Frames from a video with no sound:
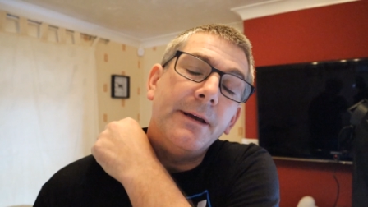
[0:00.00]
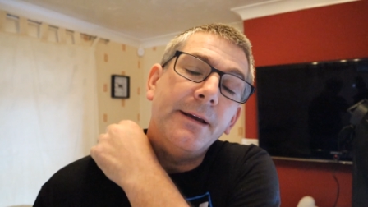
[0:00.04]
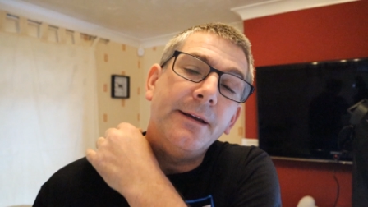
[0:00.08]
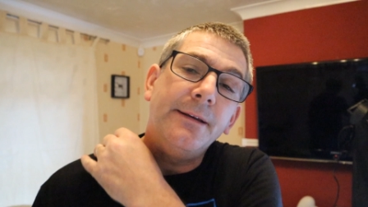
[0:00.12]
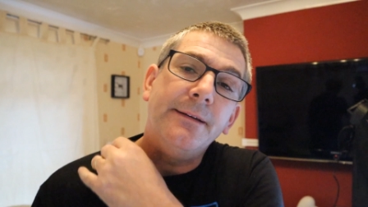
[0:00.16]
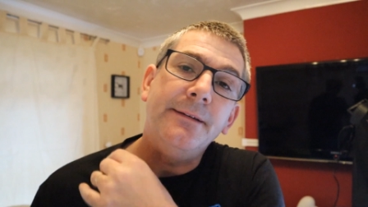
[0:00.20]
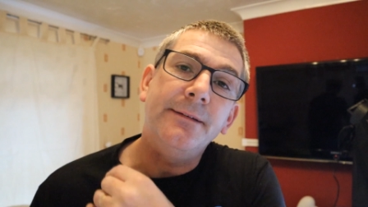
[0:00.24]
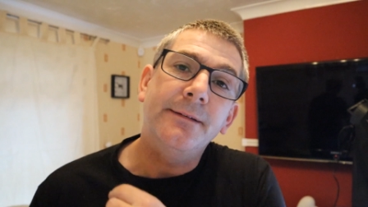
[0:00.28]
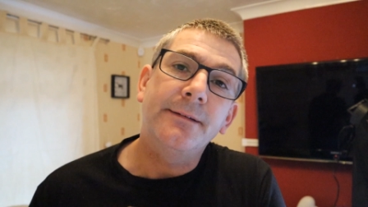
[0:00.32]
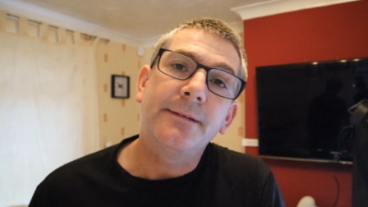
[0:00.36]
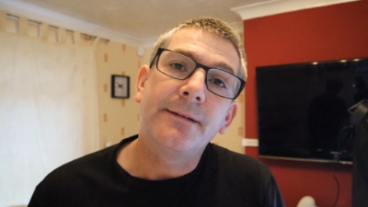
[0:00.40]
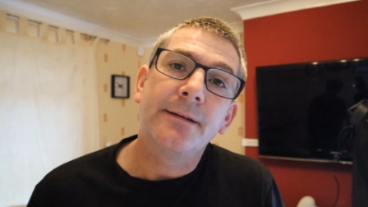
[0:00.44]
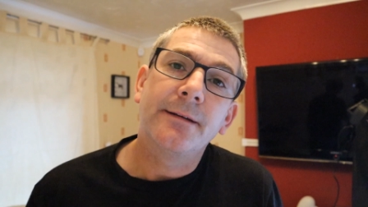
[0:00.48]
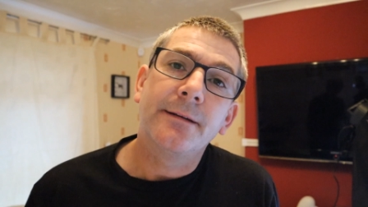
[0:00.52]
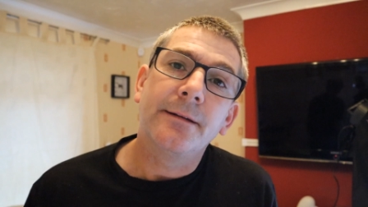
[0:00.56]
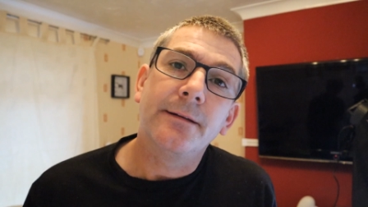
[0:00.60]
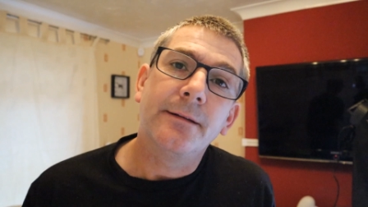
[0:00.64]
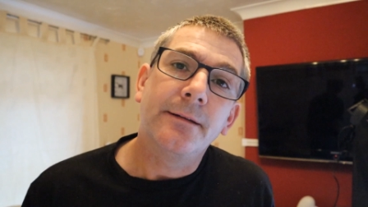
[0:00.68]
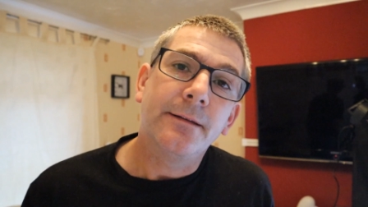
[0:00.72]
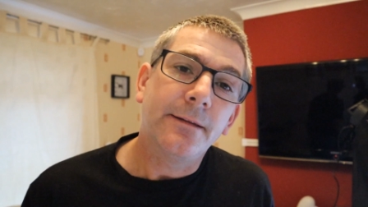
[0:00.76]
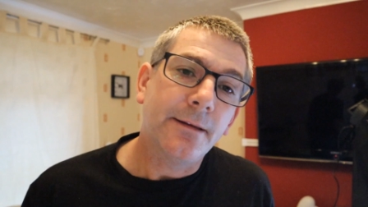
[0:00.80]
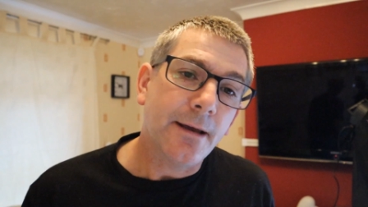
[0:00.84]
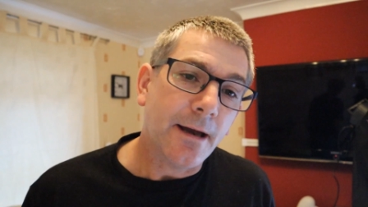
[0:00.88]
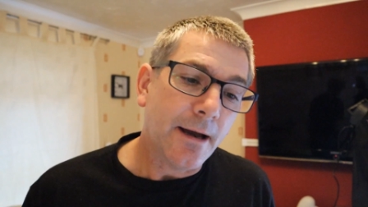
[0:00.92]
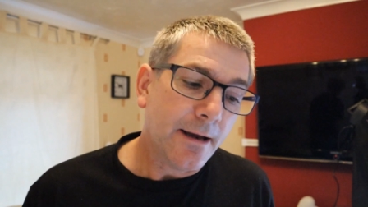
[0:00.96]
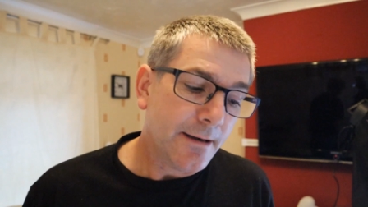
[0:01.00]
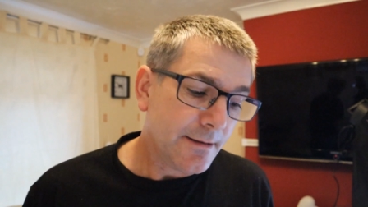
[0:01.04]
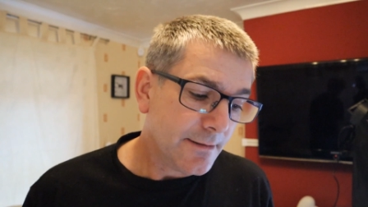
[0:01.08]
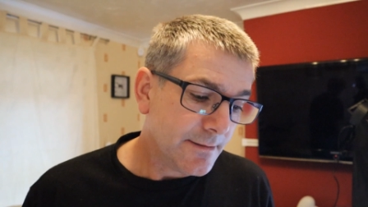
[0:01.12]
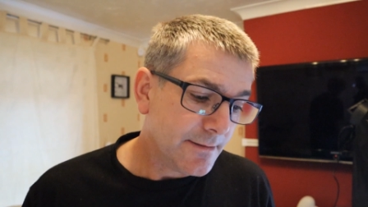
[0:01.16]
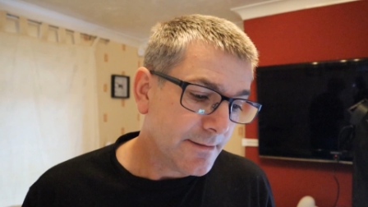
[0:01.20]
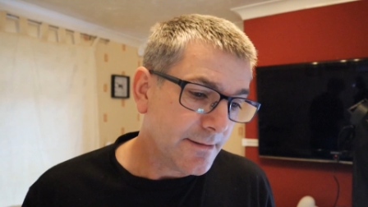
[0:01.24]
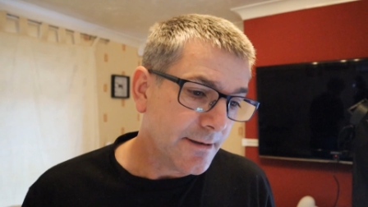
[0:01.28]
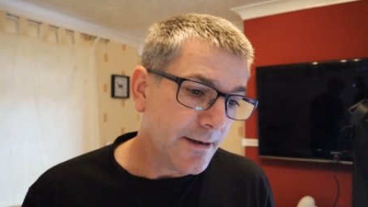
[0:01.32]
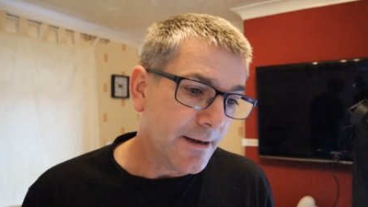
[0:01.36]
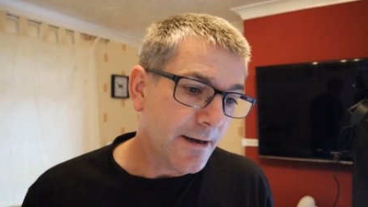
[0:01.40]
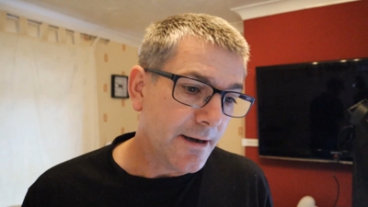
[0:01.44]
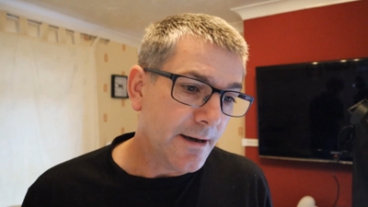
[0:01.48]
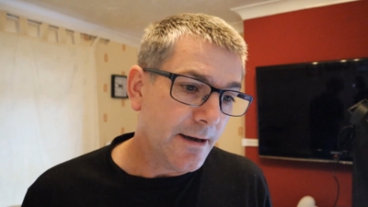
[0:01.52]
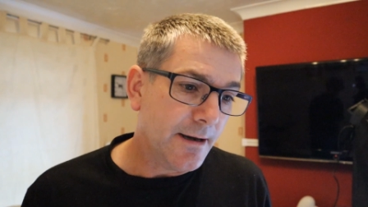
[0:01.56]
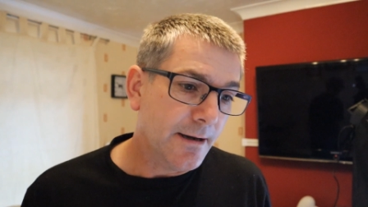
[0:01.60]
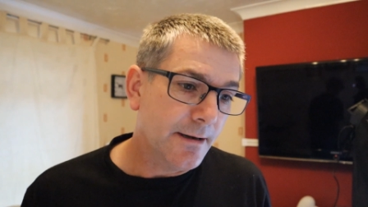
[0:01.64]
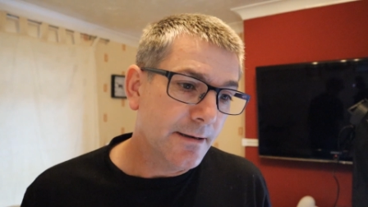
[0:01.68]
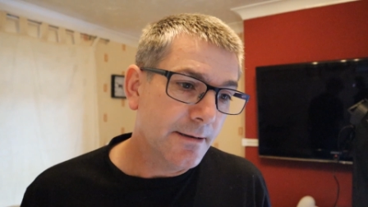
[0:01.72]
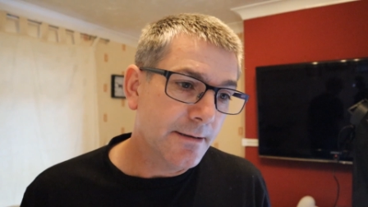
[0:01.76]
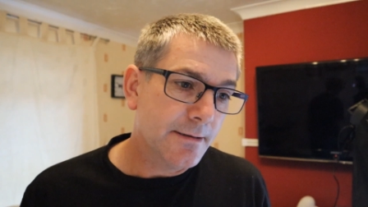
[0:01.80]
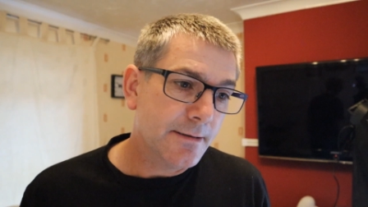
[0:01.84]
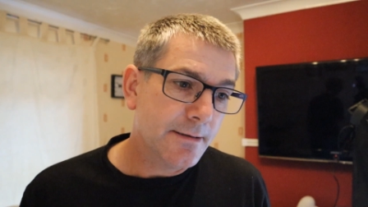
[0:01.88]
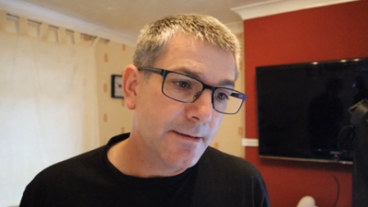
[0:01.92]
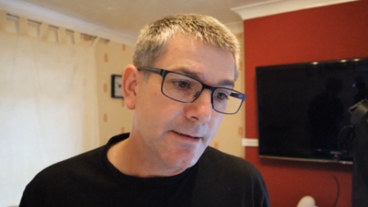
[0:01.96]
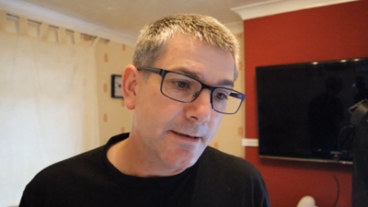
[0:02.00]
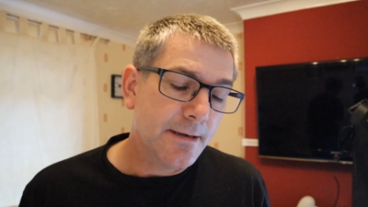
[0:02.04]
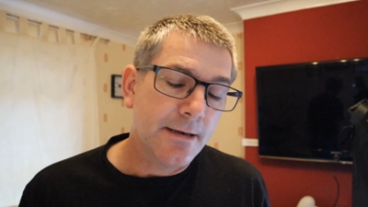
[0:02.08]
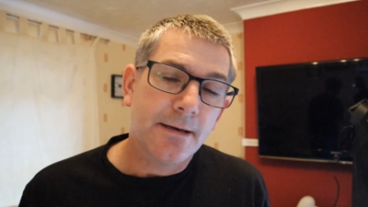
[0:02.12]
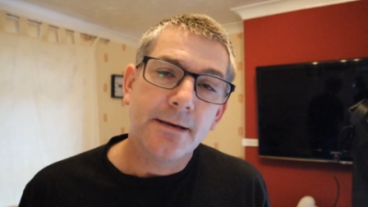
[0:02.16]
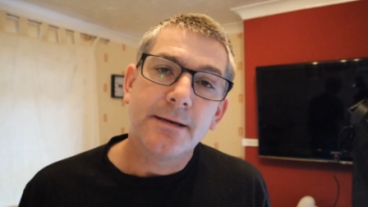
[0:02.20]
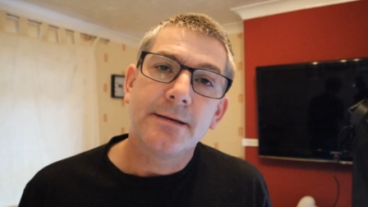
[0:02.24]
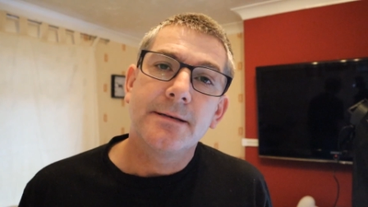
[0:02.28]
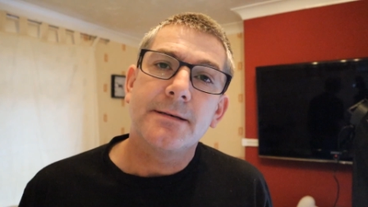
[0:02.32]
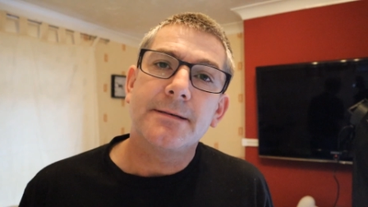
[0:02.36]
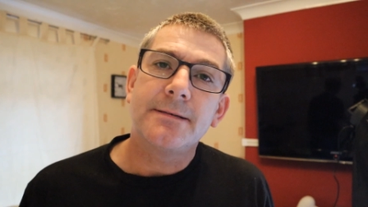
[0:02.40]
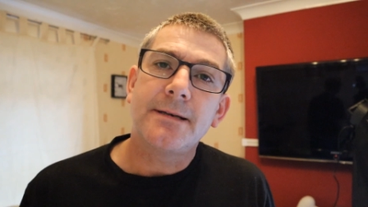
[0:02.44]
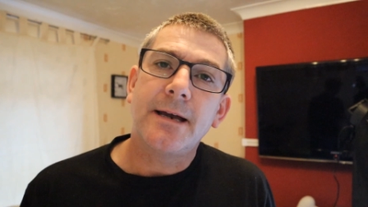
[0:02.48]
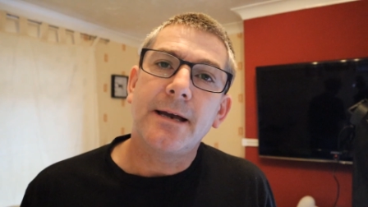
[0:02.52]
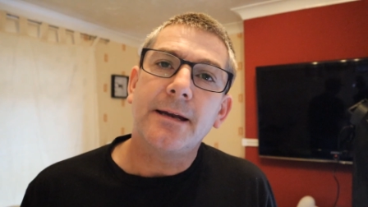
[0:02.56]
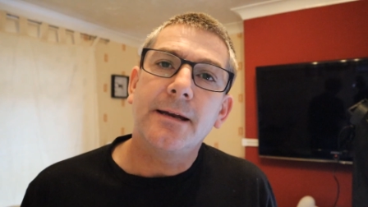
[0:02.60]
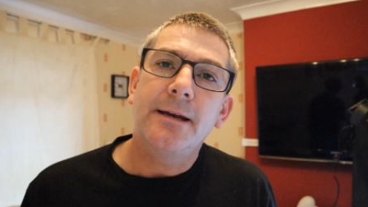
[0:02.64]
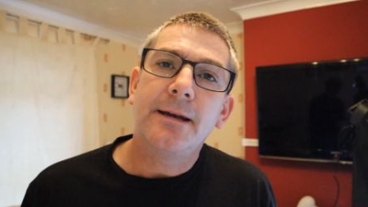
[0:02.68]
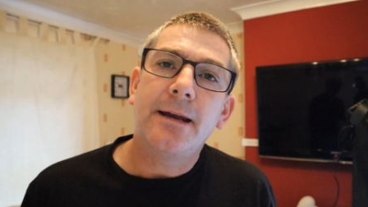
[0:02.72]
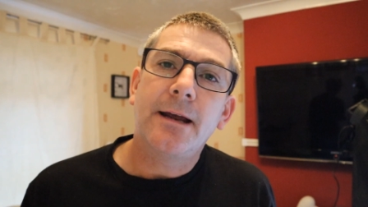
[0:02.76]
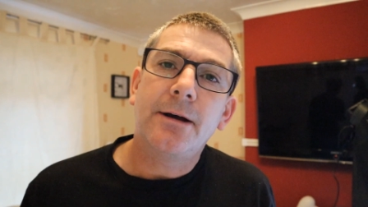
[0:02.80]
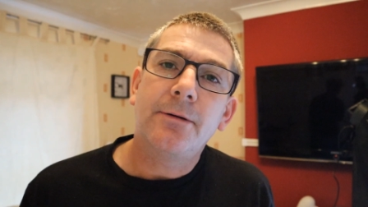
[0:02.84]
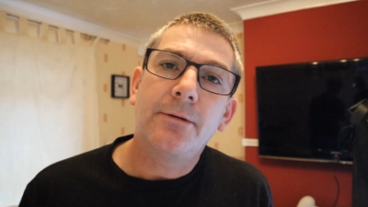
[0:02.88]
is that Santa